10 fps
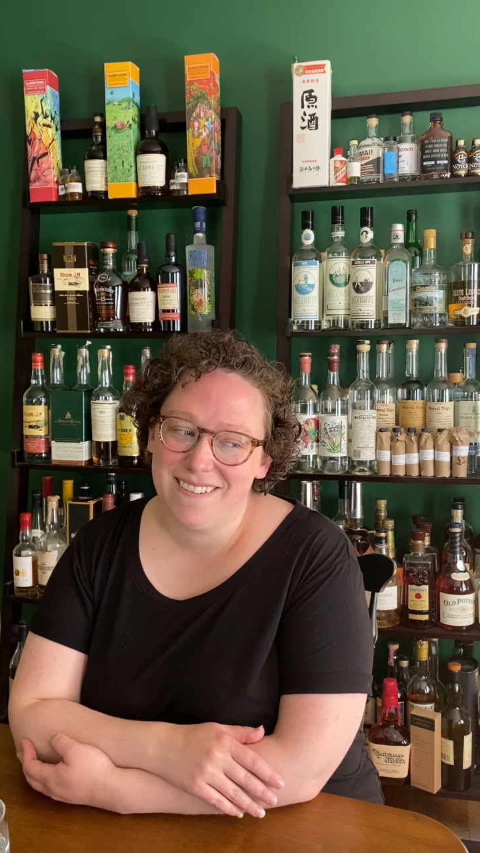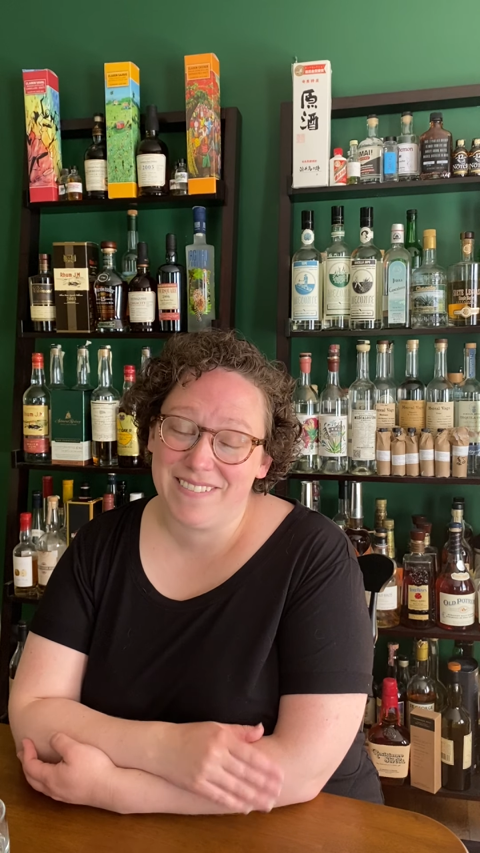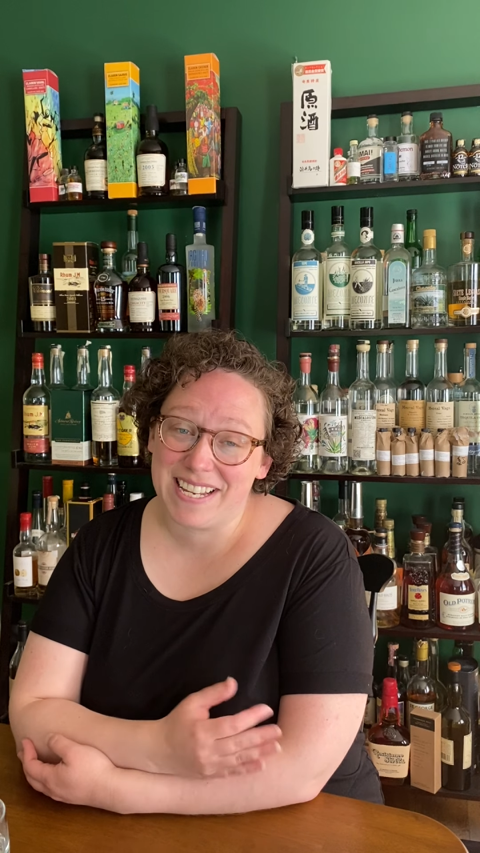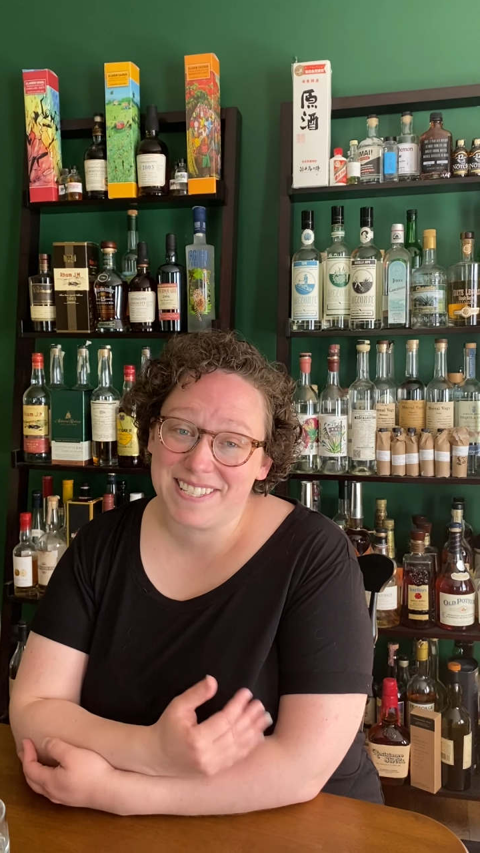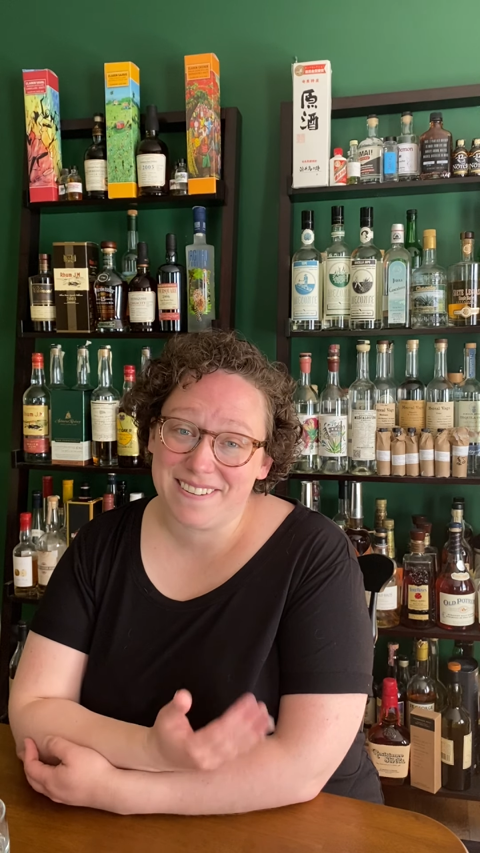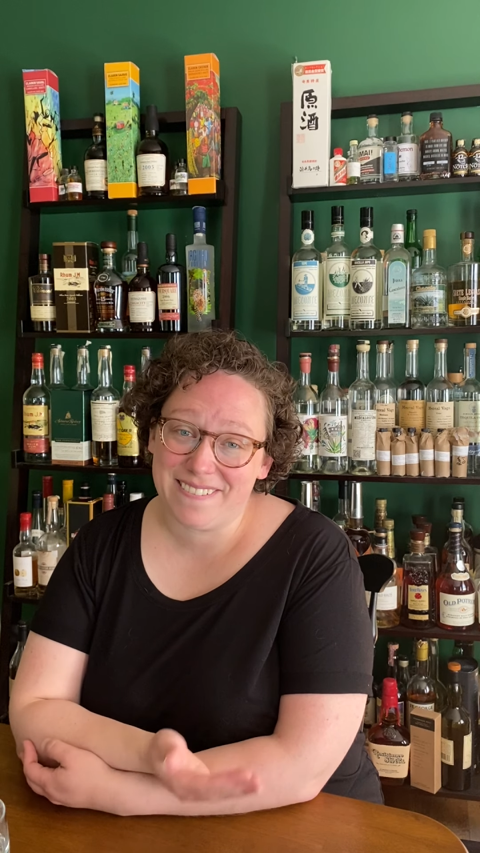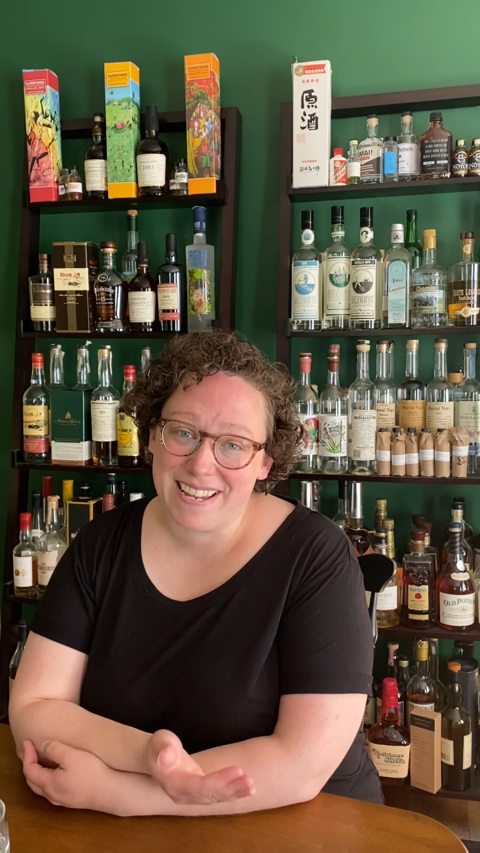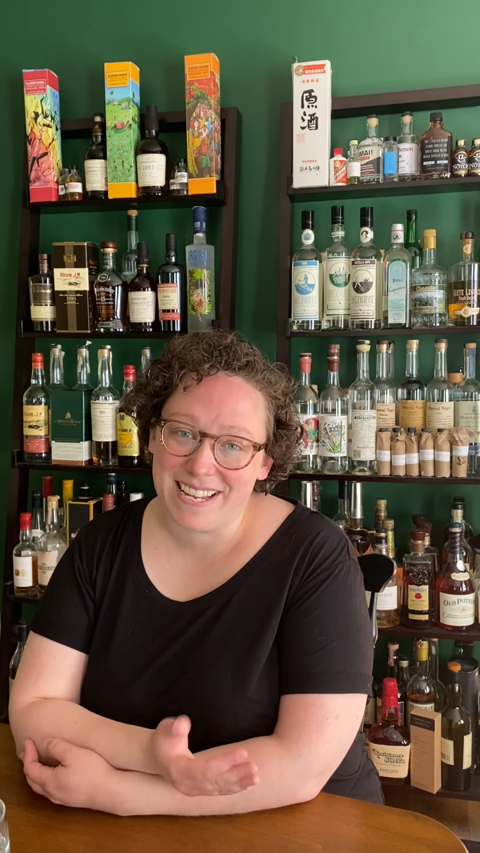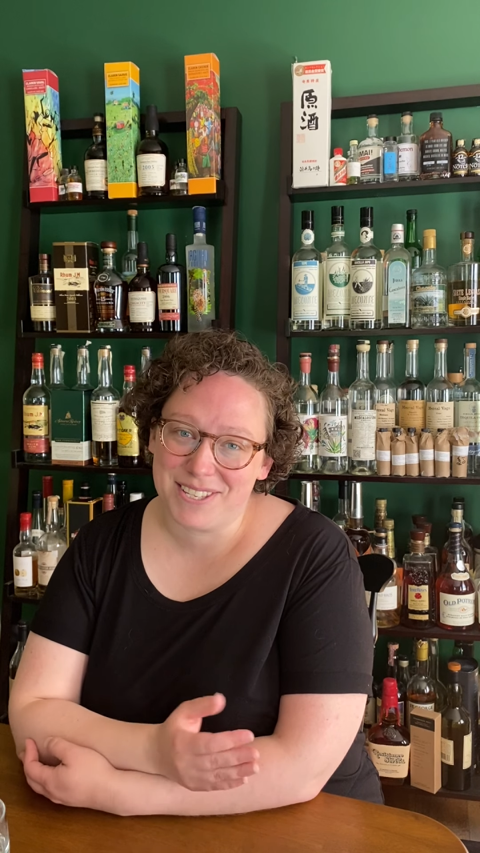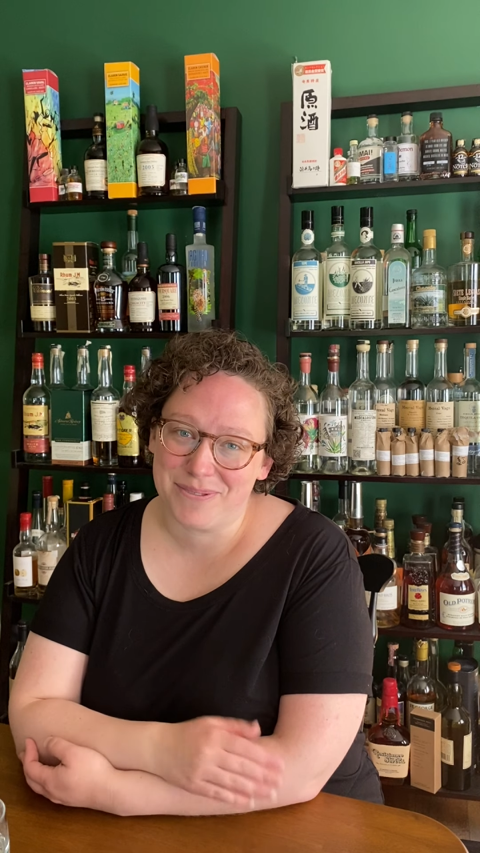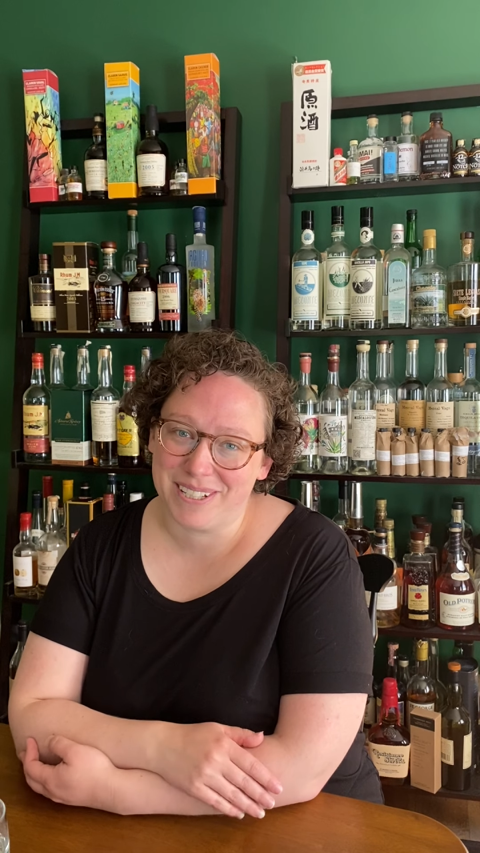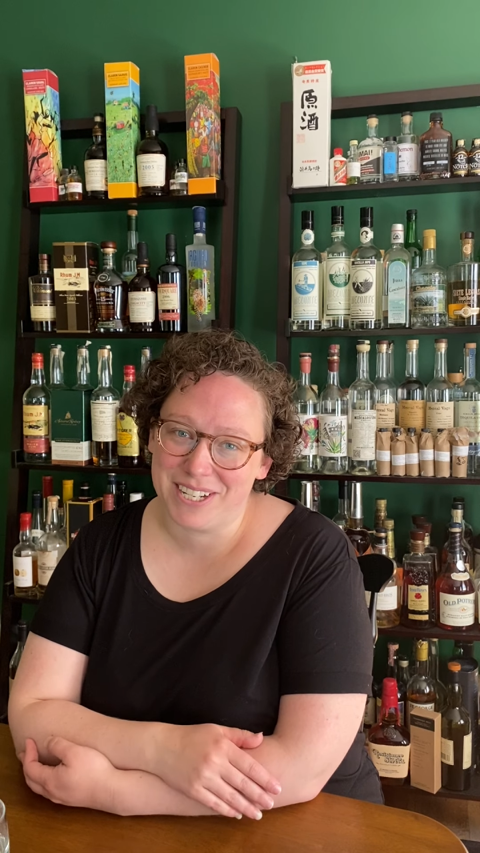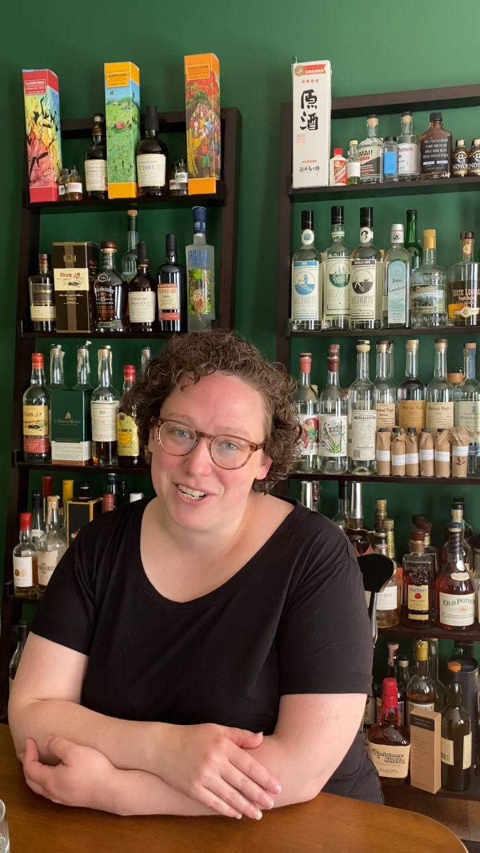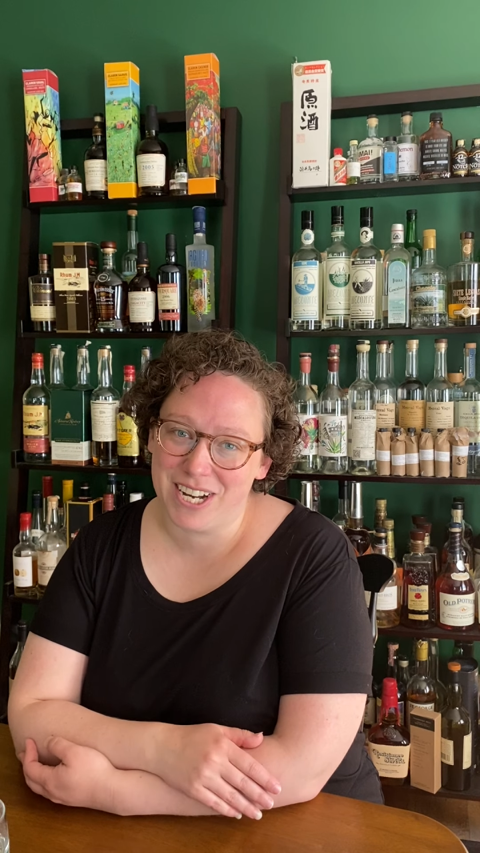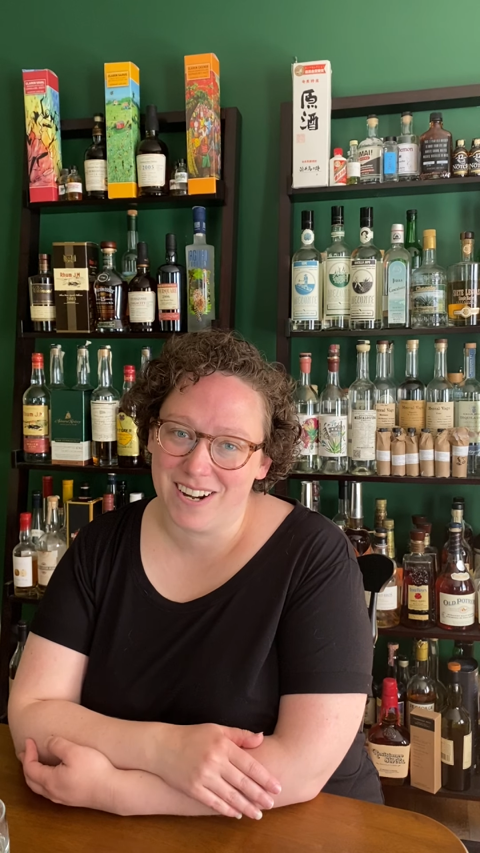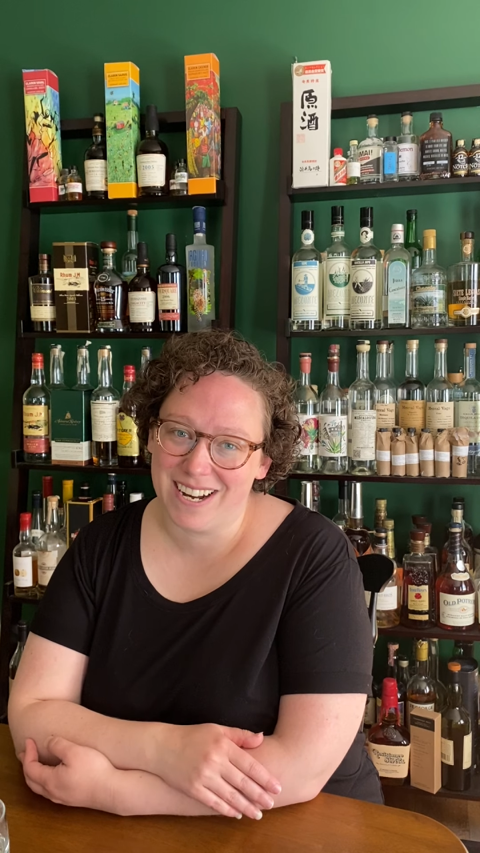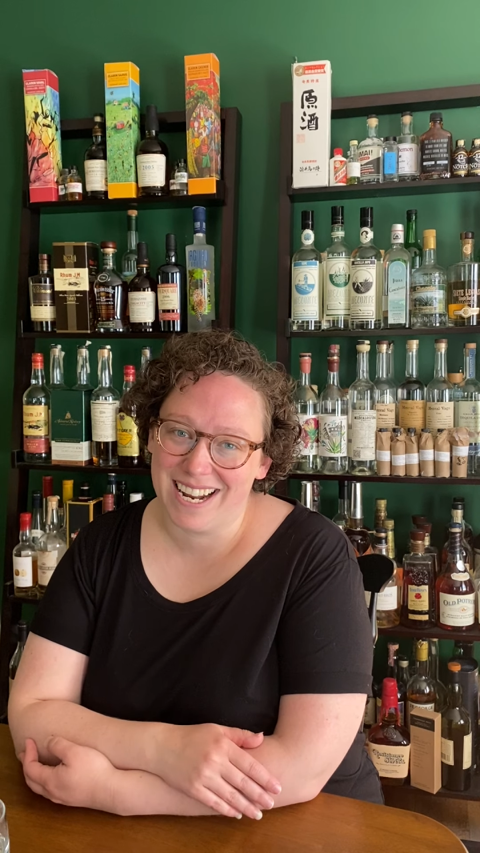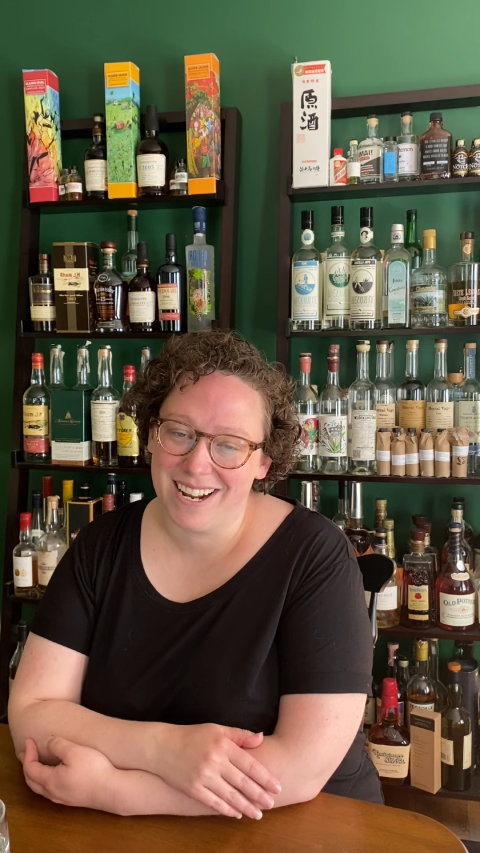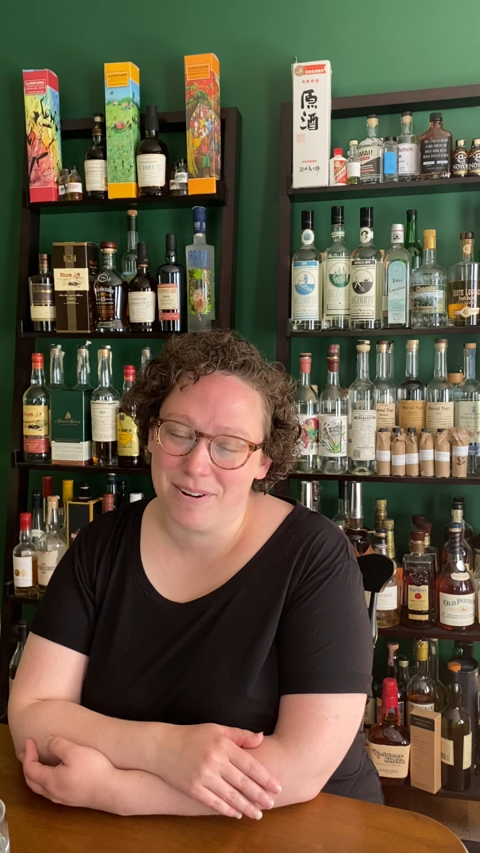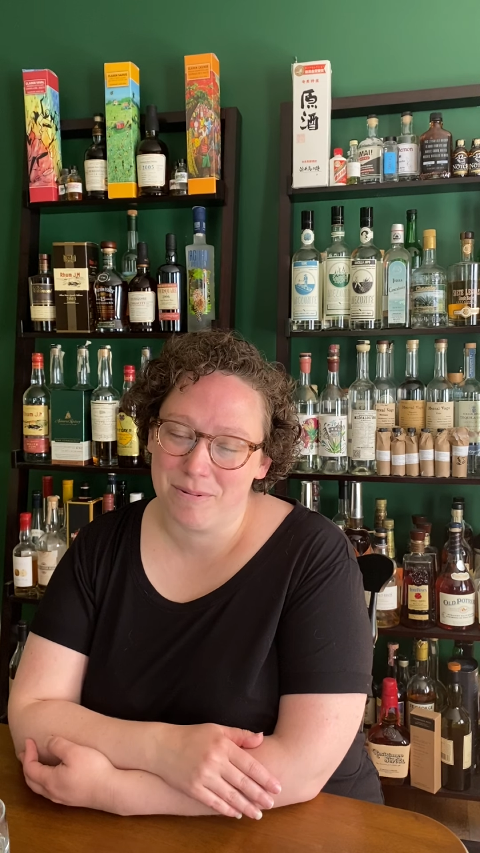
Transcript: face to face, really sharing